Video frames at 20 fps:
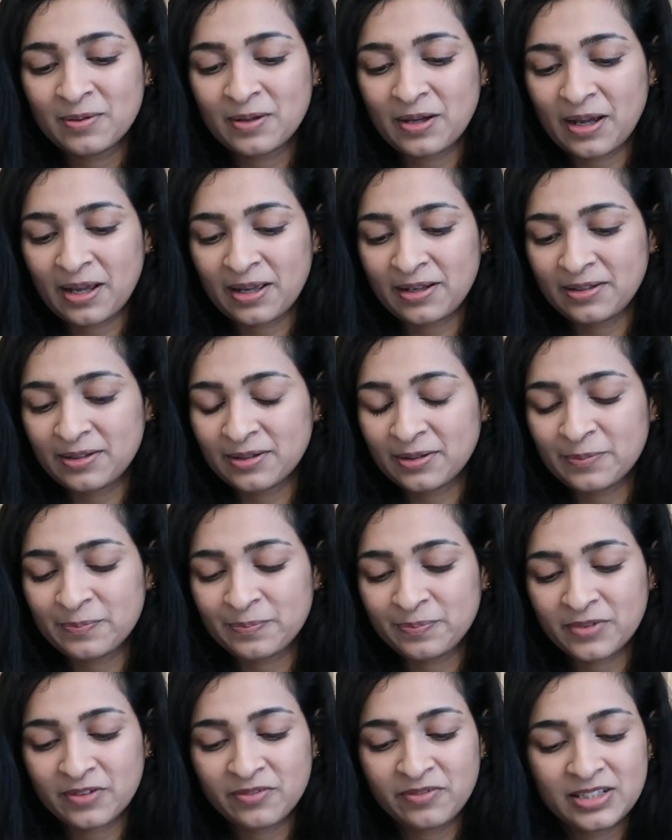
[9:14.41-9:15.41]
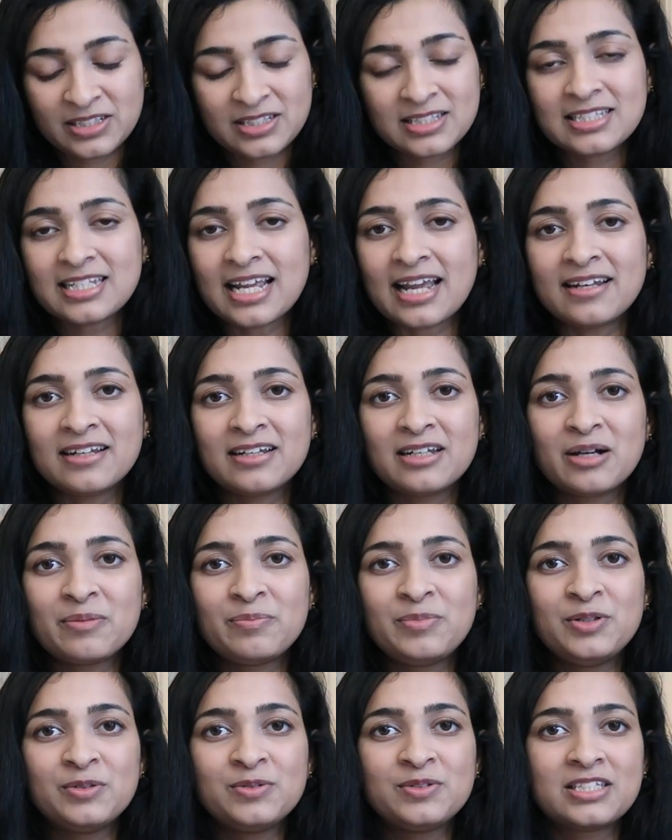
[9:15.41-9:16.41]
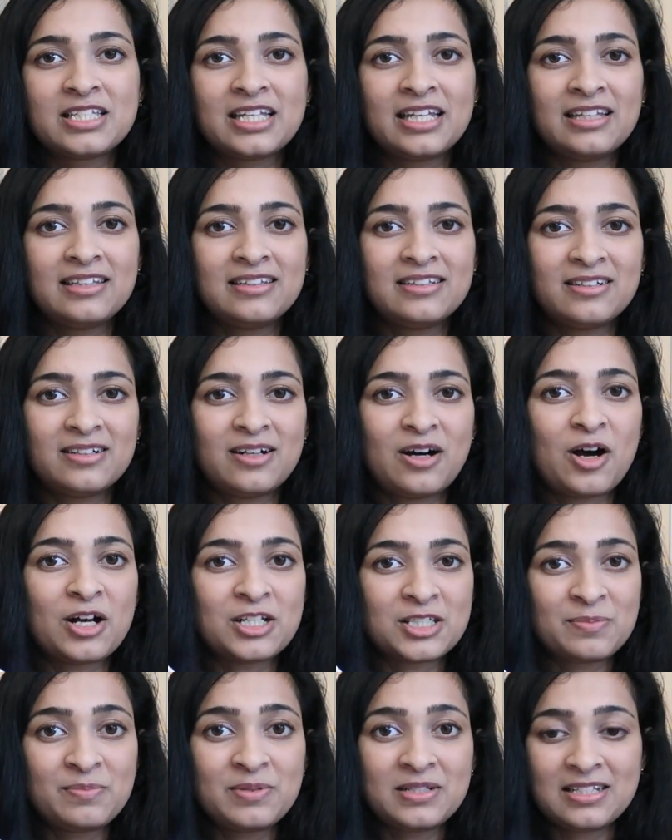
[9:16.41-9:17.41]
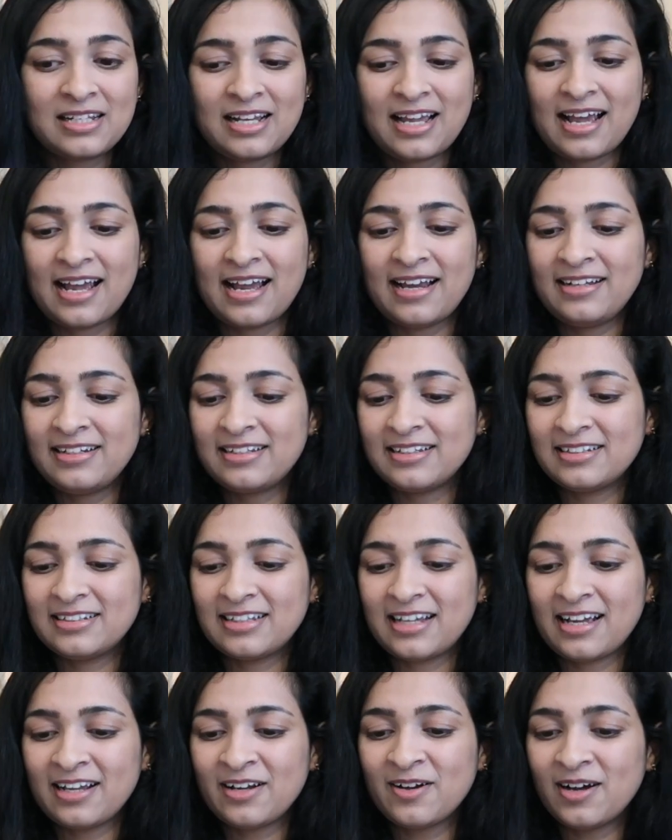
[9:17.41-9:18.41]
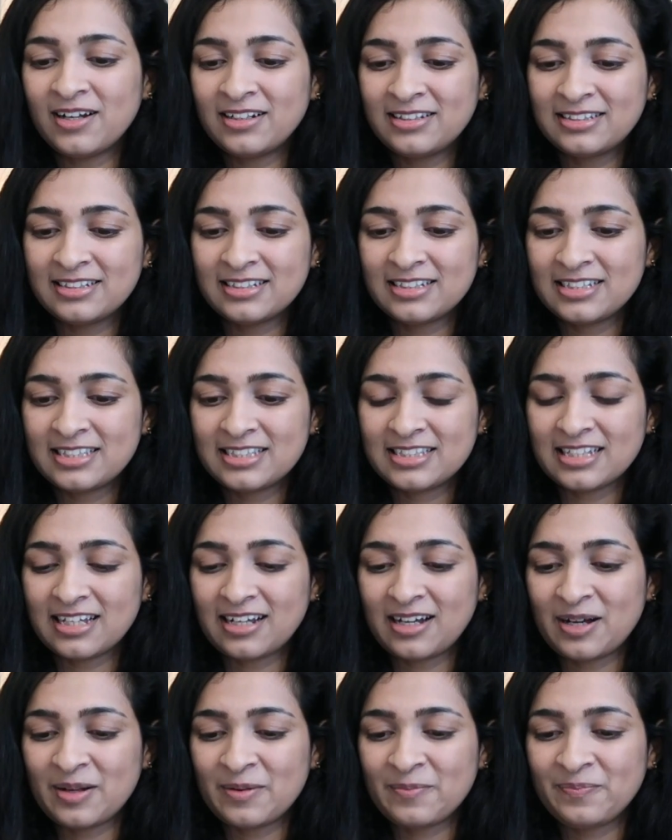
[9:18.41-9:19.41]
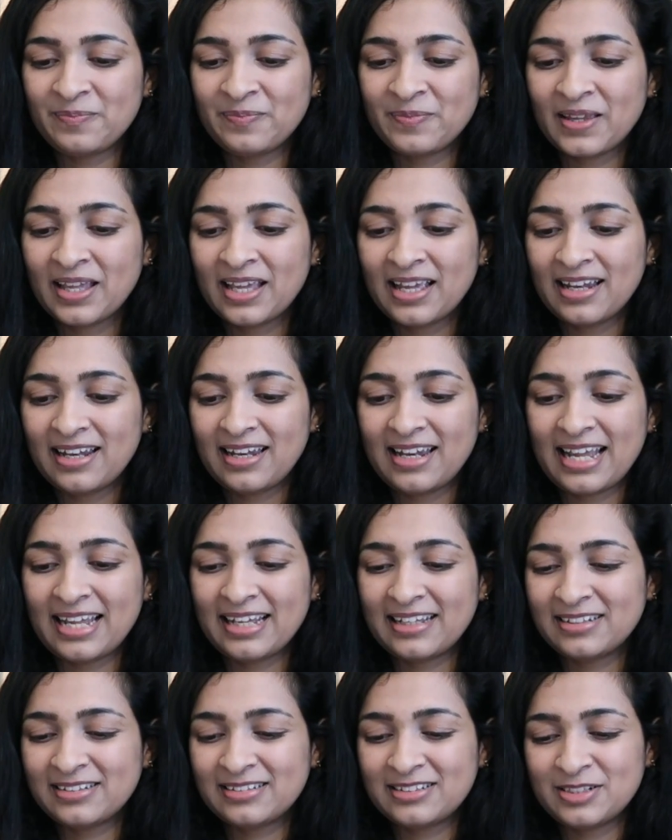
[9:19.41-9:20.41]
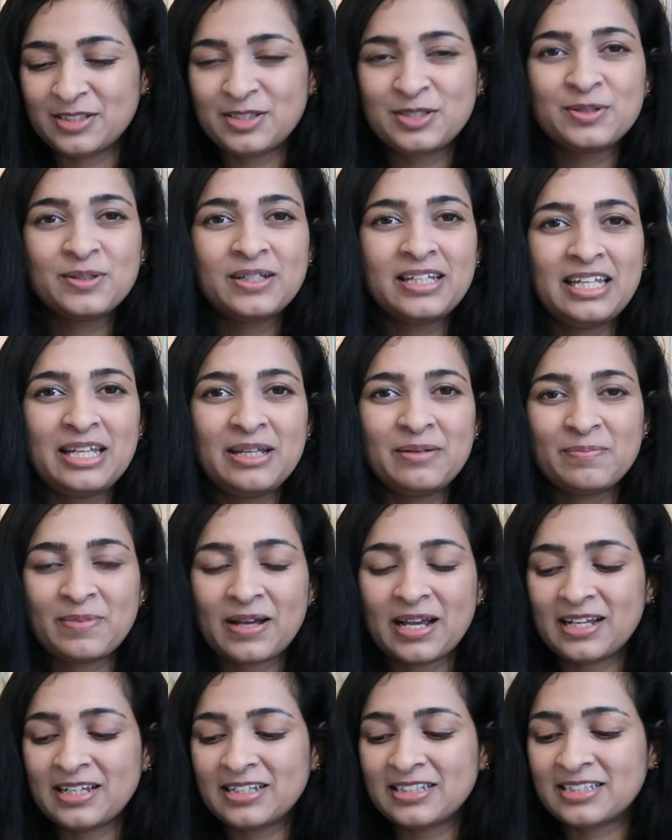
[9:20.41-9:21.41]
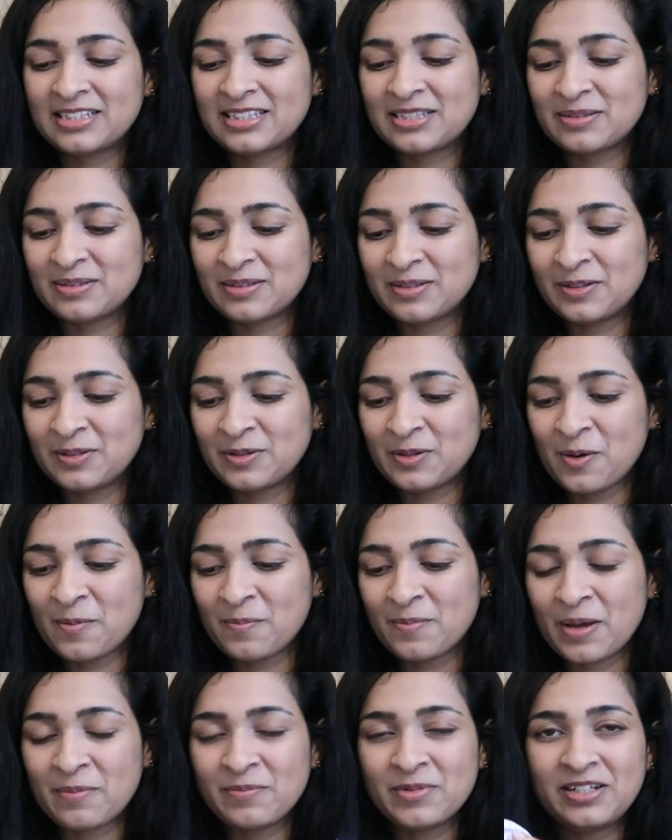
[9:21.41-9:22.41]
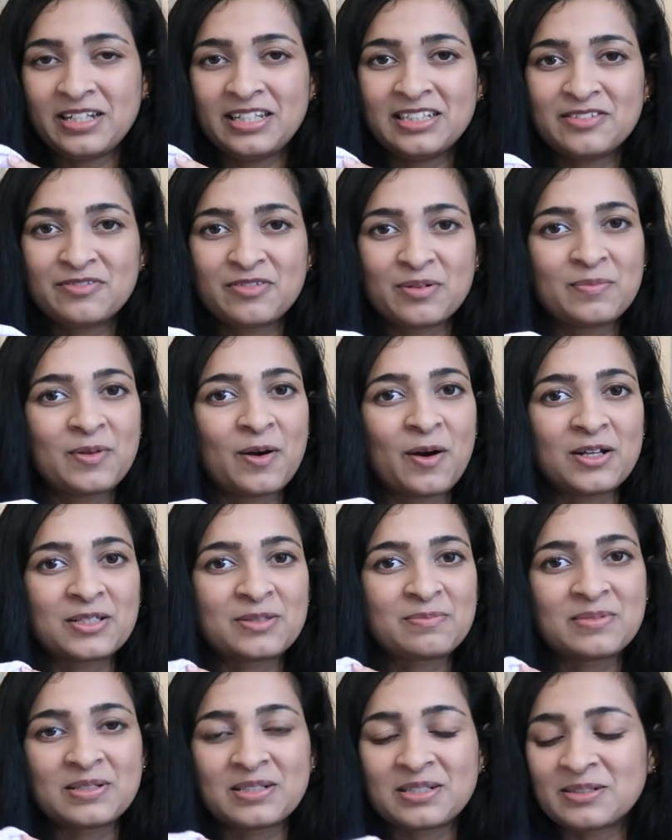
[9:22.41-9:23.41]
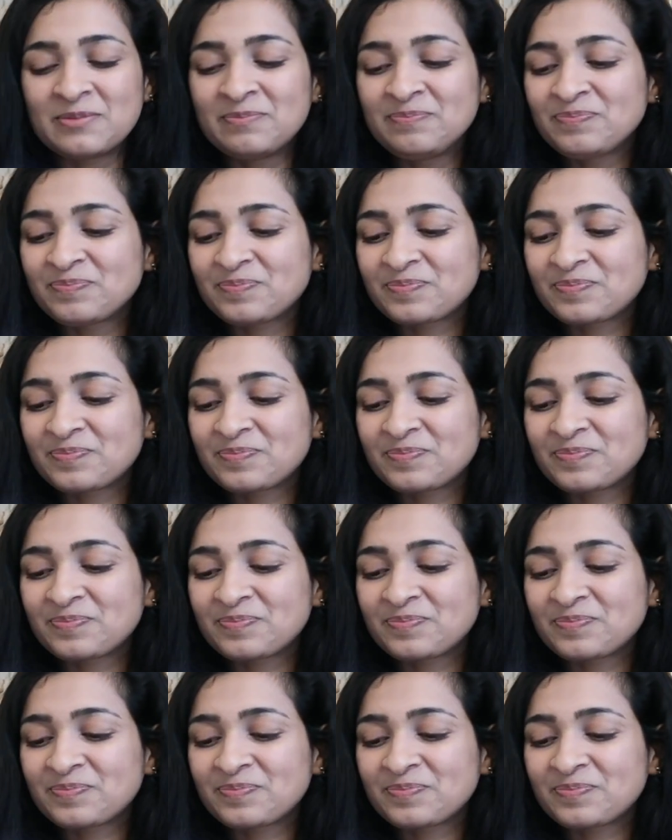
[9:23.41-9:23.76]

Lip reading: And we just ended up using the hospital hat. I got this like just to keep as, you know, memories from the hospital.